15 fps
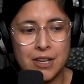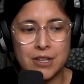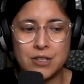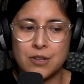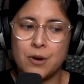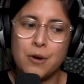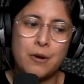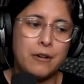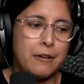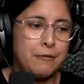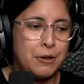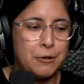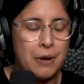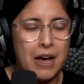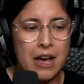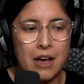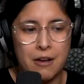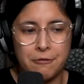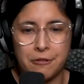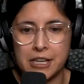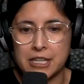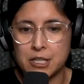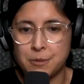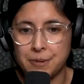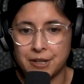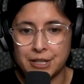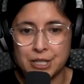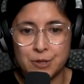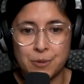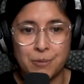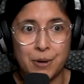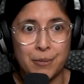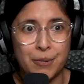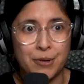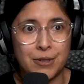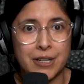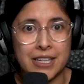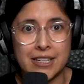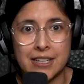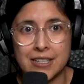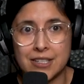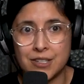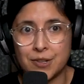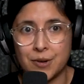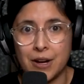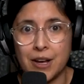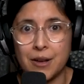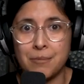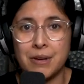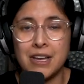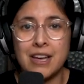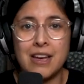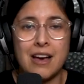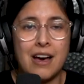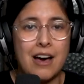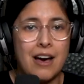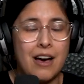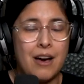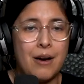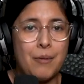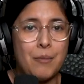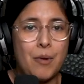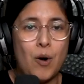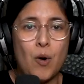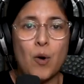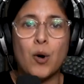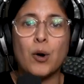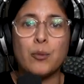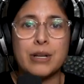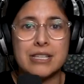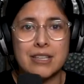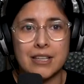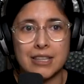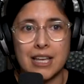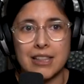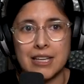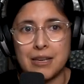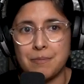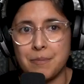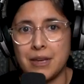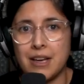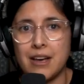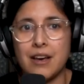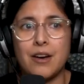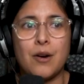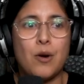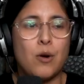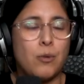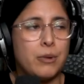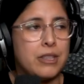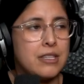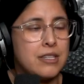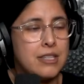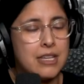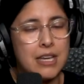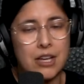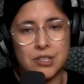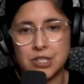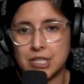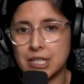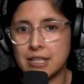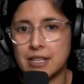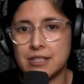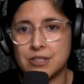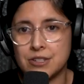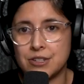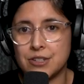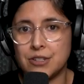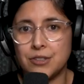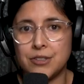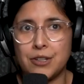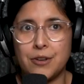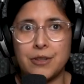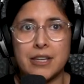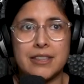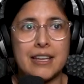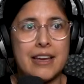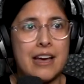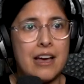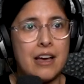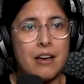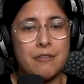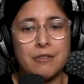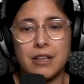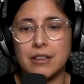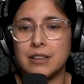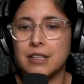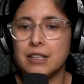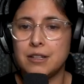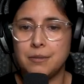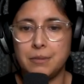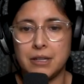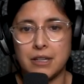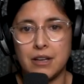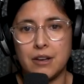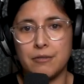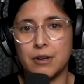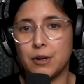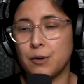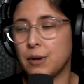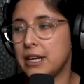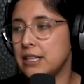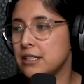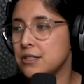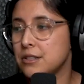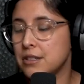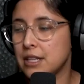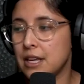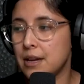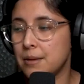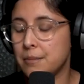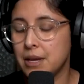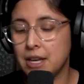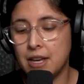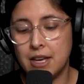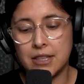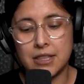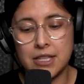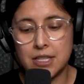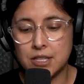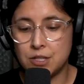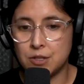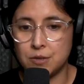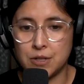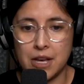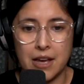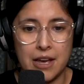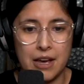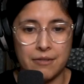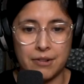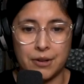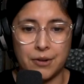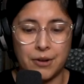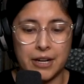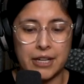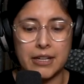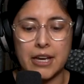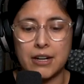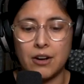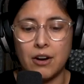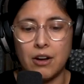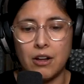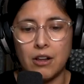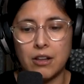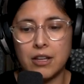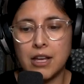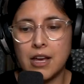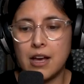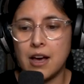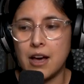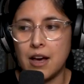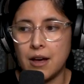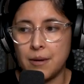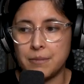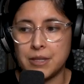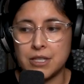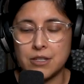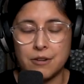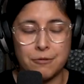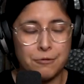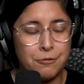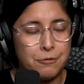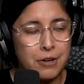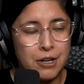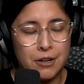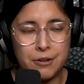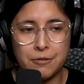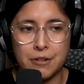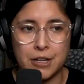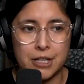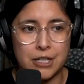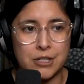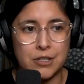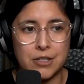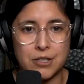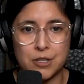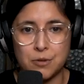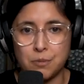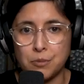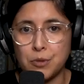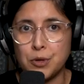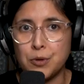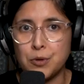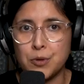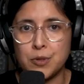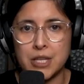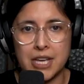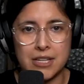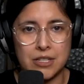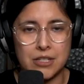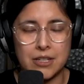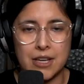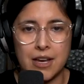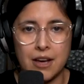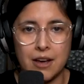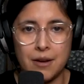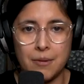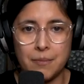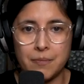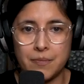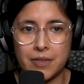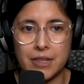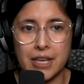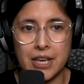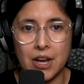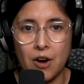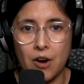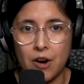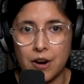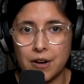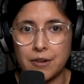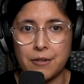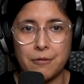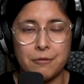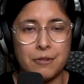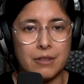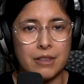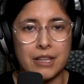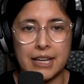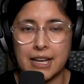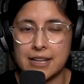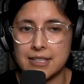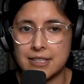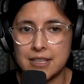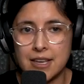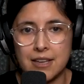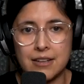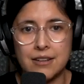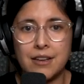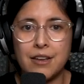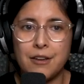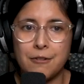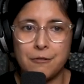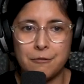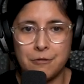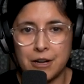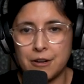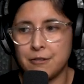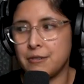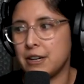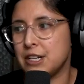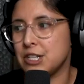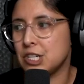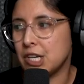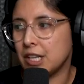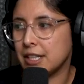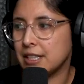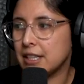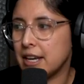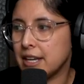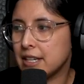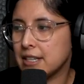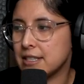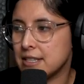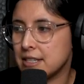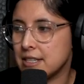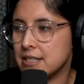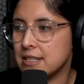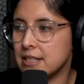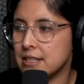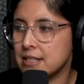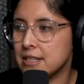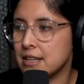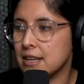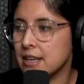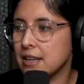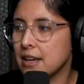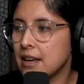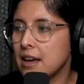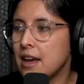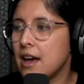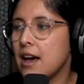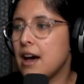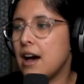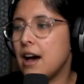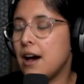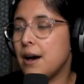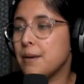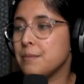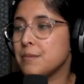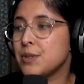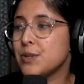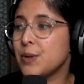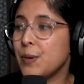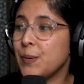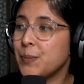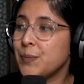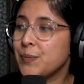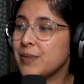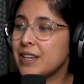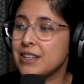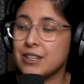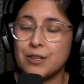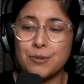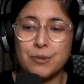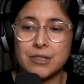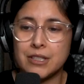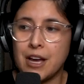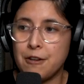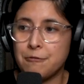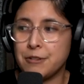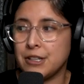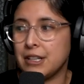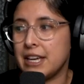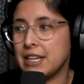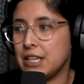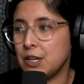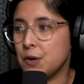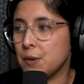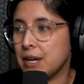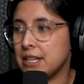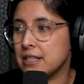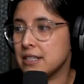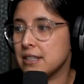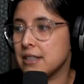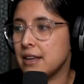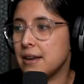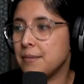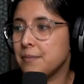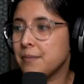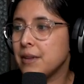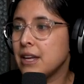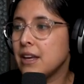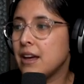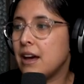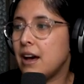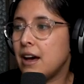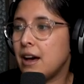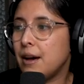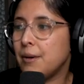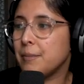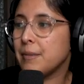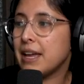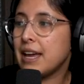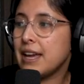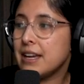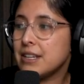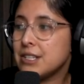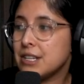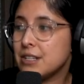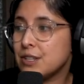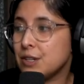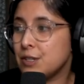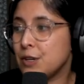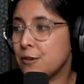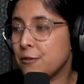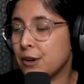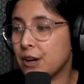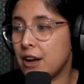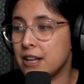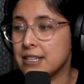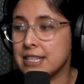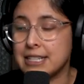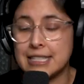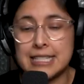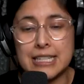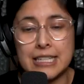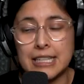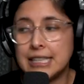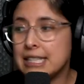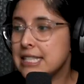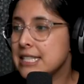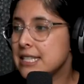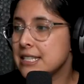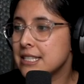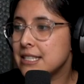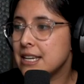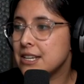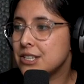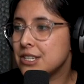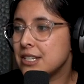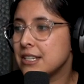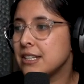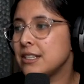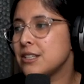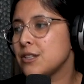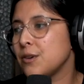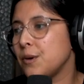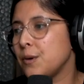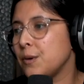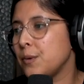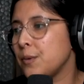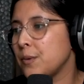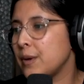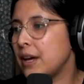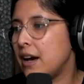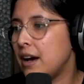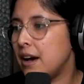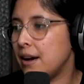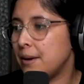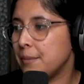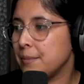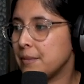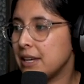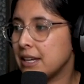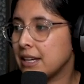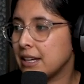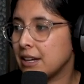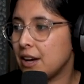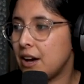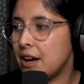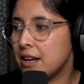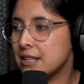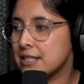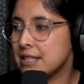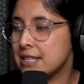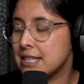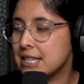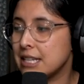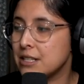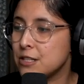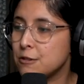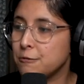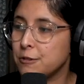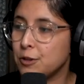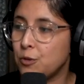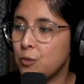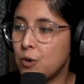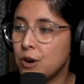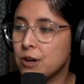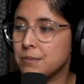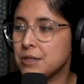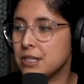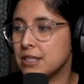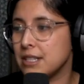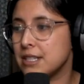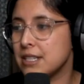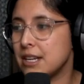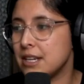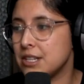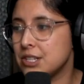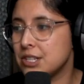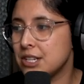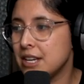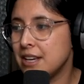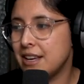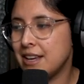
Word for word: So if you have experience with Purple Reina scrub, um, or with Santa Limpia or with CLG cleanser, you'll know that they have a little bit of a grain to them. These do not have a grain at all. Um, these are very, very smooth and um, they are, like I said, very, very jelly like consistency. Um, so you will not feel any grain to them. Um, AHAs are known for causing a tingling sensation, so um, it can cause the skin to feel warm to the touch.